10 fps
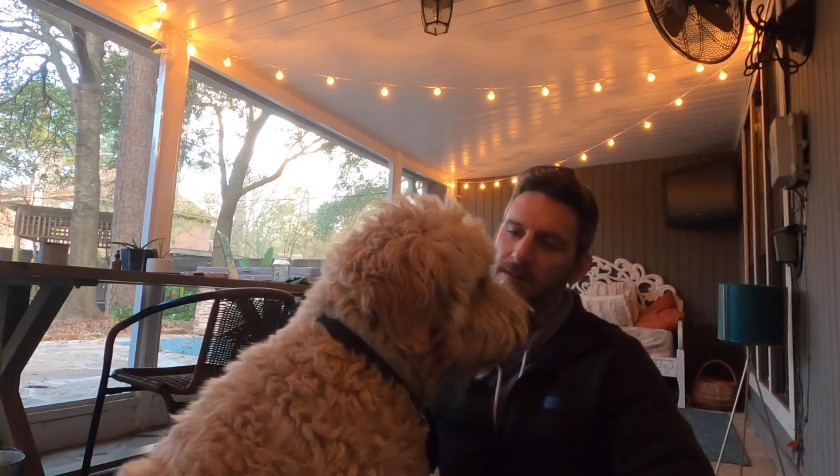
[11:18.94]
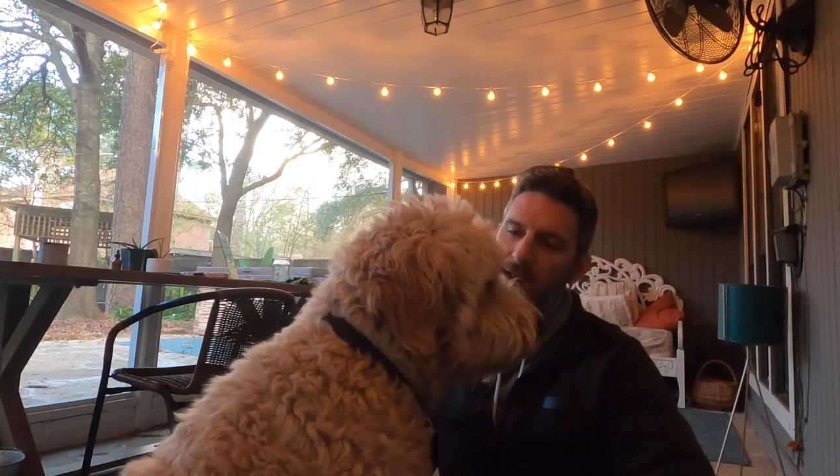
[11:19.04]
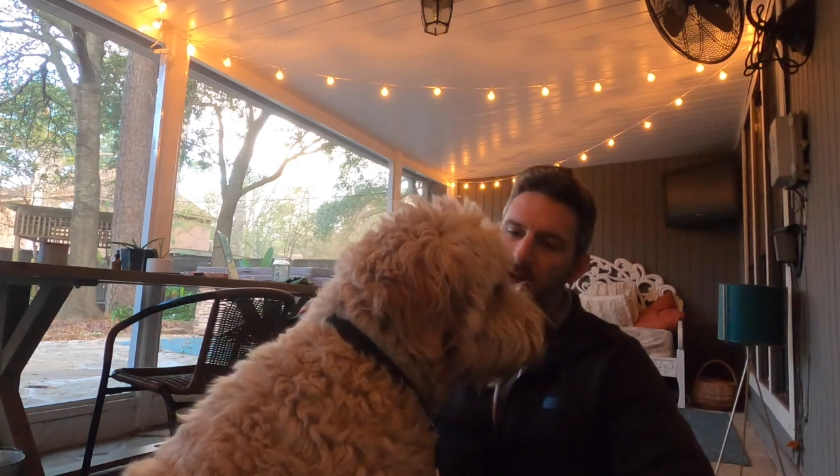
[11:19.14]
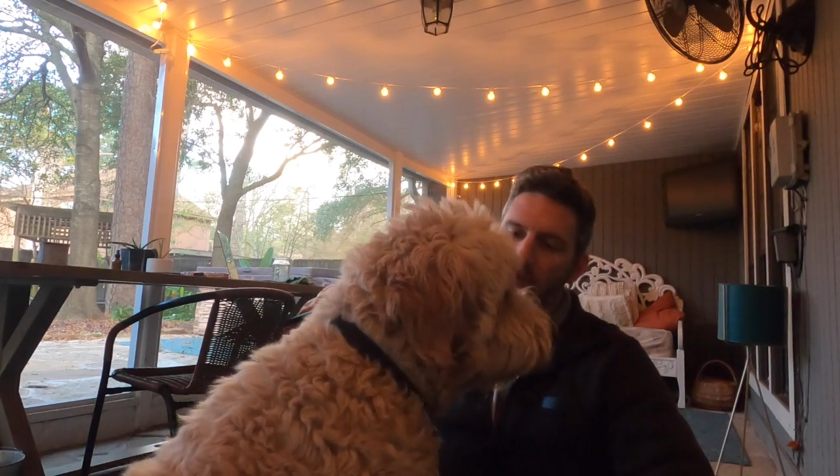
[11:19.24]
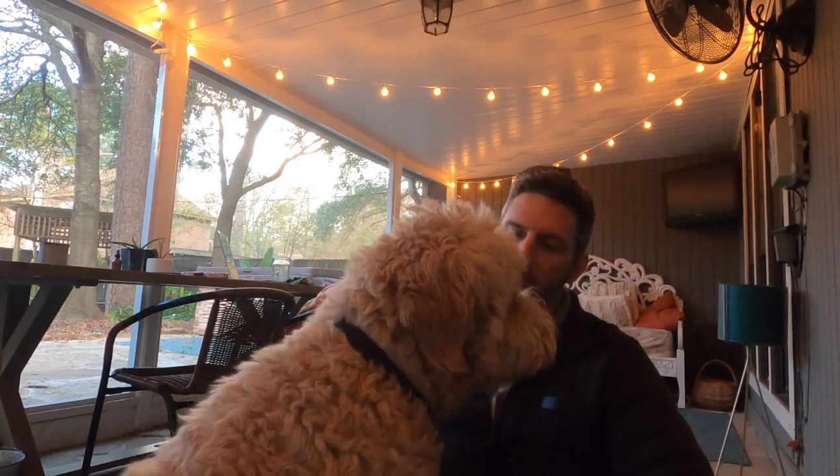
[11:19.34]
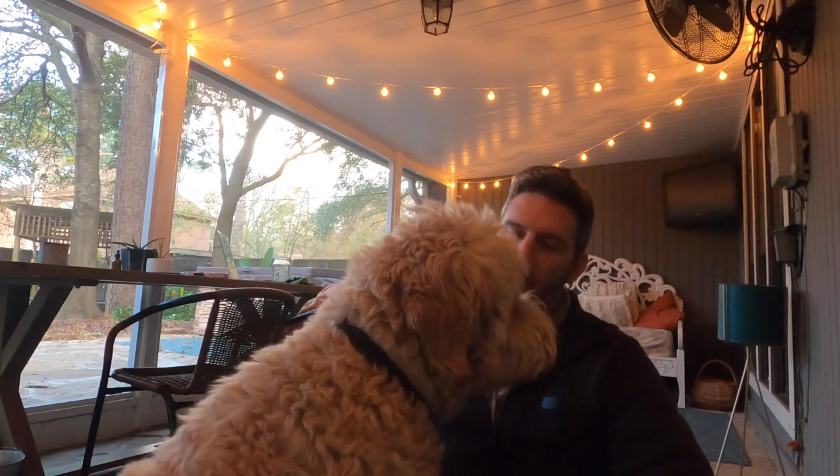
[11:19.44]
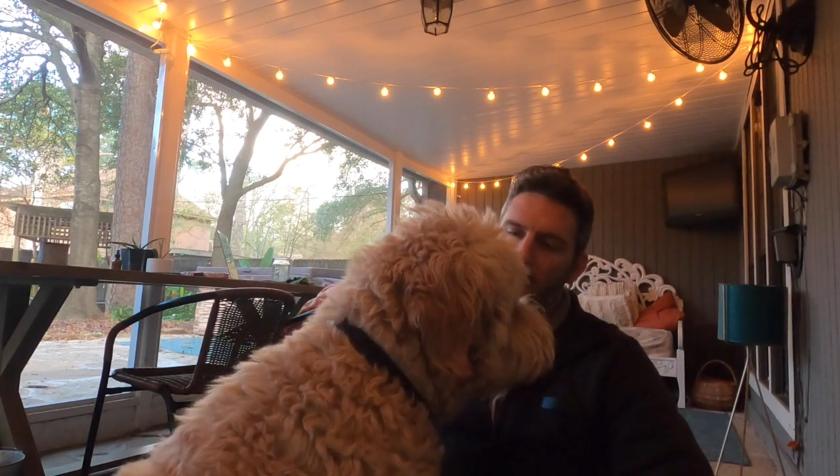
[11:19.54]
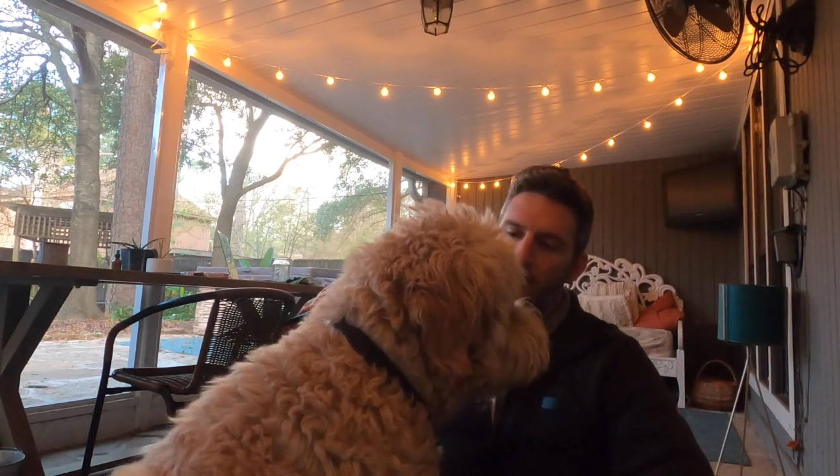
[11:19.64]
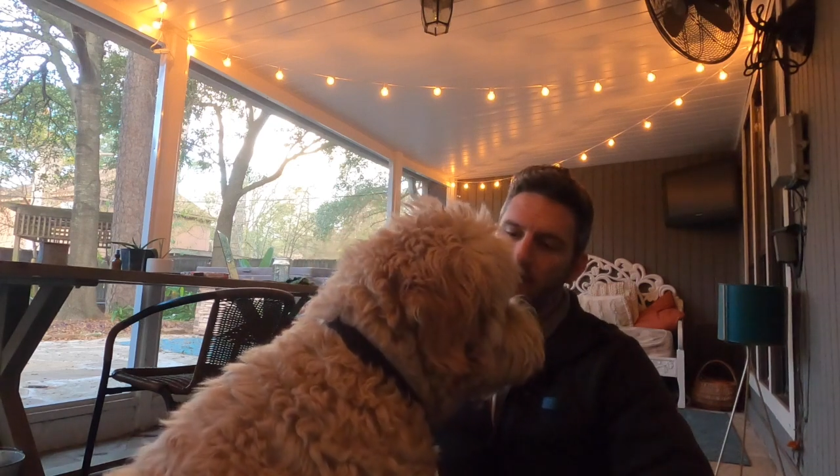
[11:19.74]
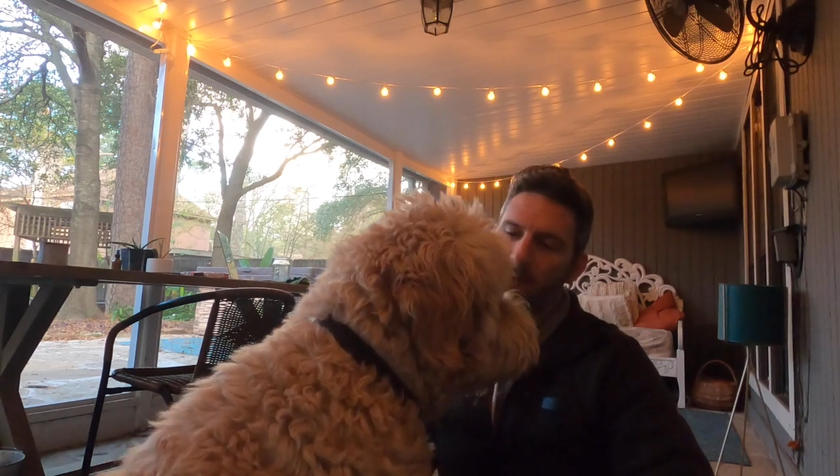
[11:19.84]
That is just
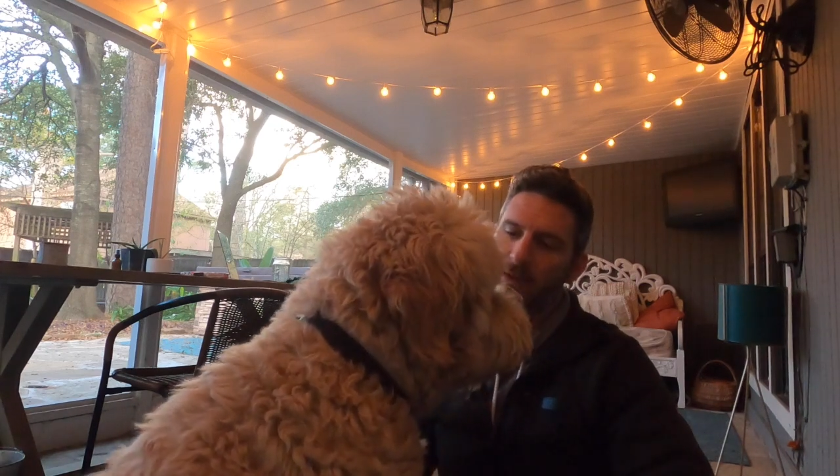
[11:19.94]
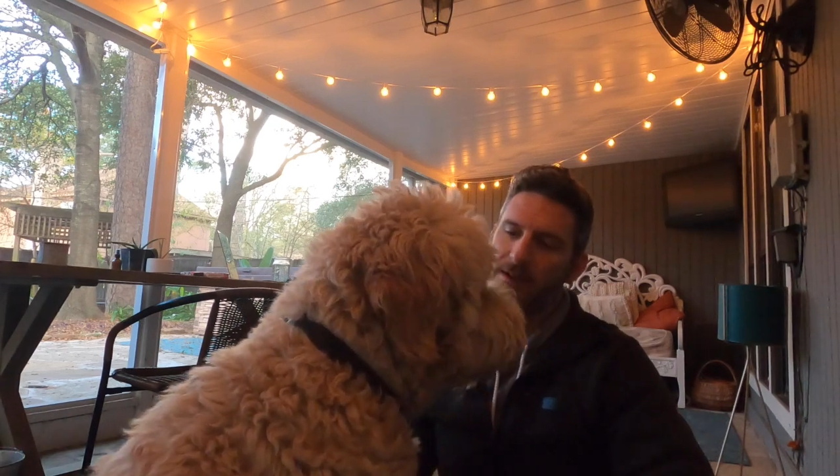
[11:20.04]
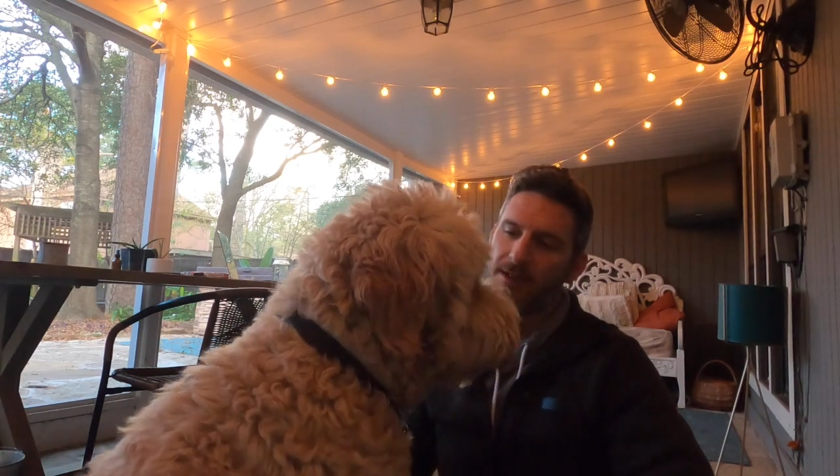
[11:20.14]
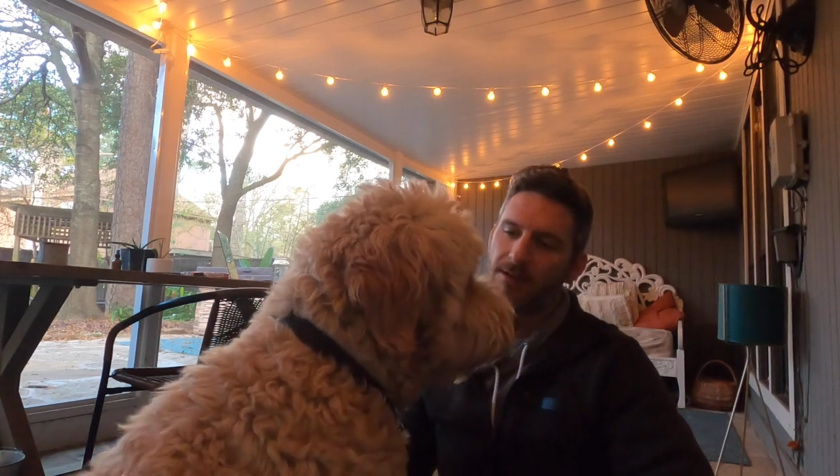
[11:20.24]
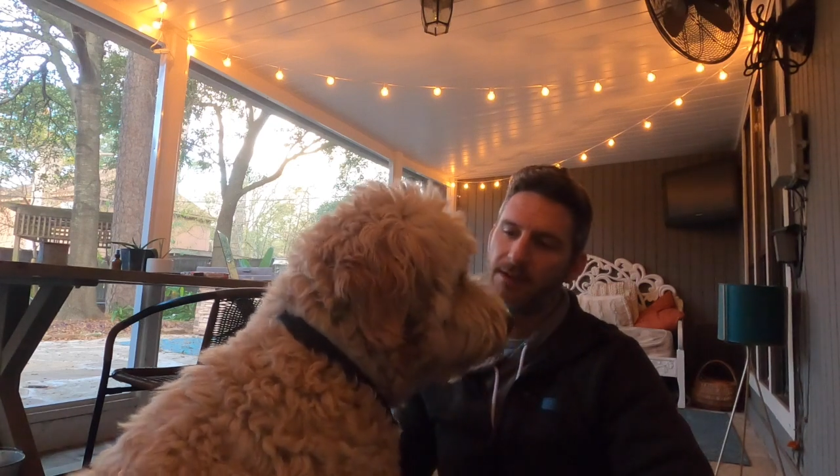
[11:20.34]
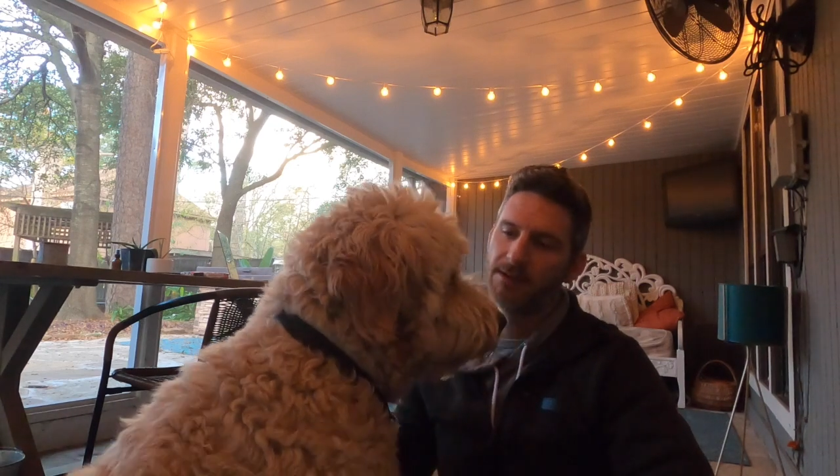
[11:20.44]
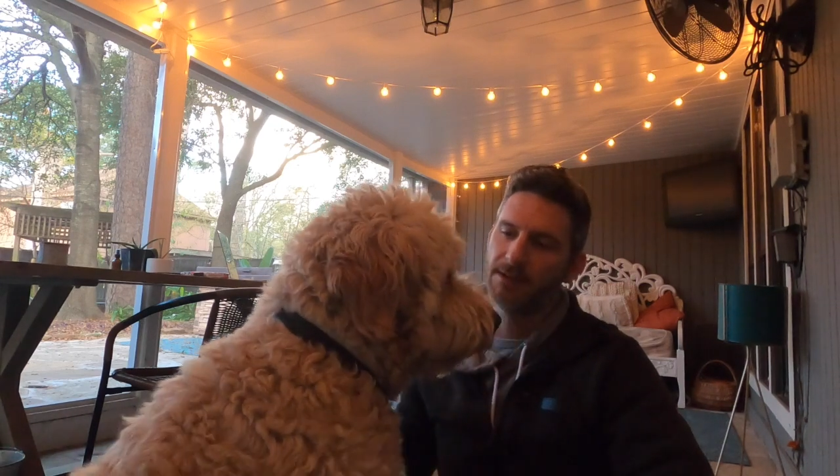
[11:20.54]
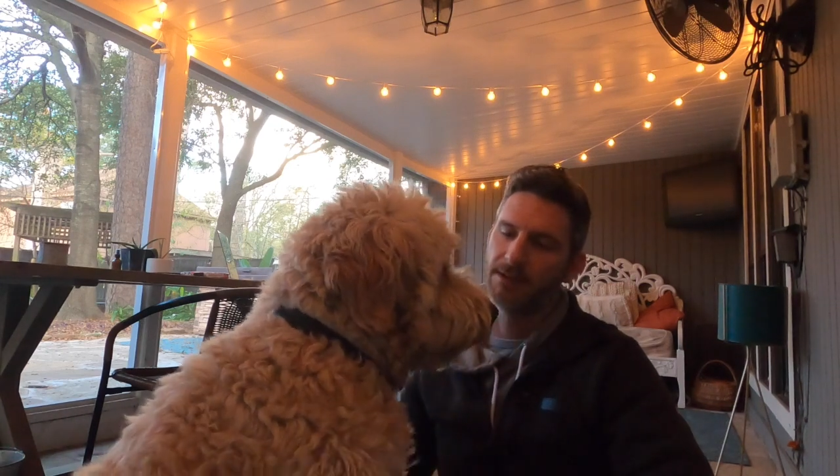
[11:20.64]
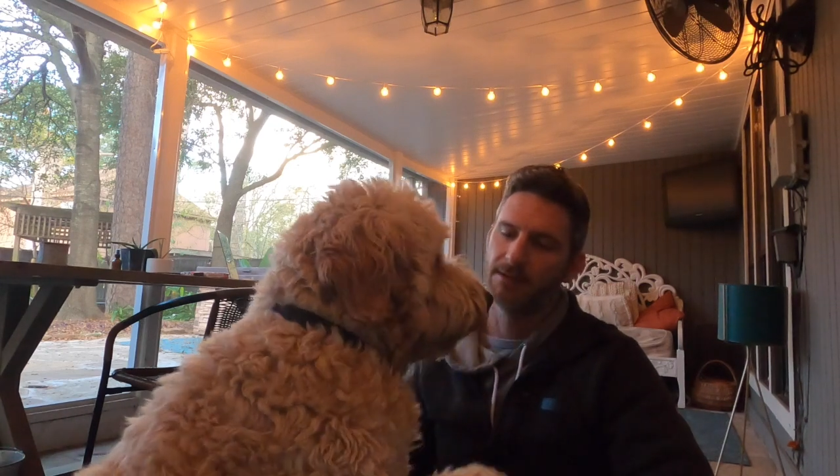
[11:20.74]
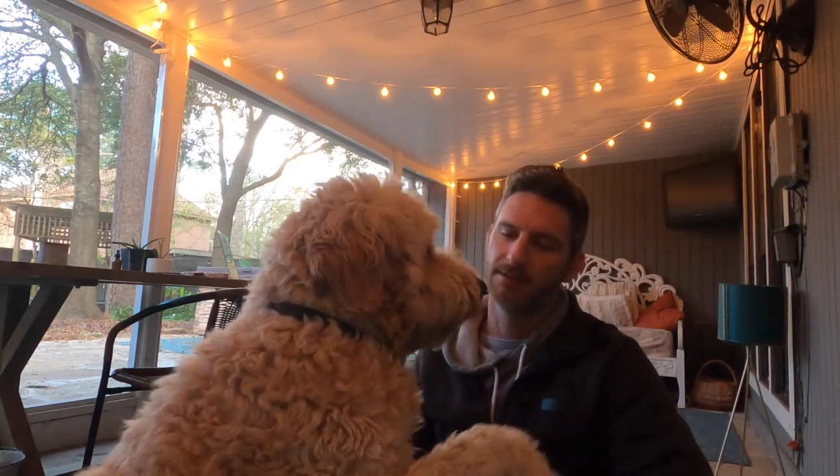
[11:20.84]
rambling a bit now, ain't I?